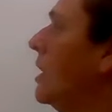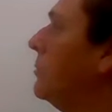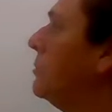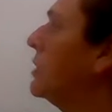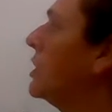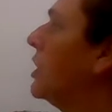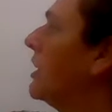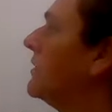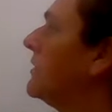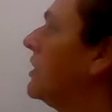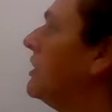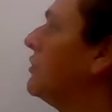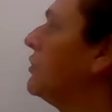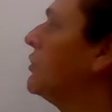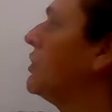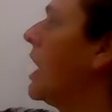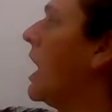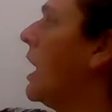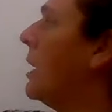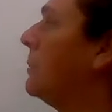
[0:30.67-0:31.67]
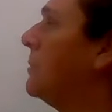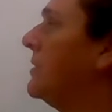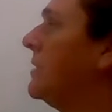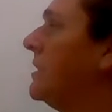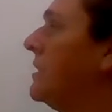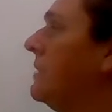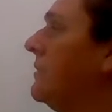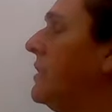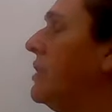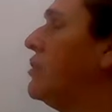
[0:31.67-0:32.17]
Because these are the
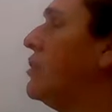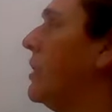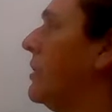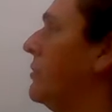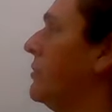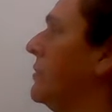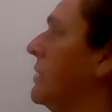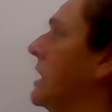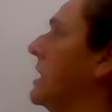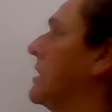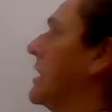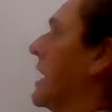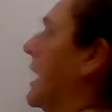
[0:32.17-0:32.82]
opposite of each other, these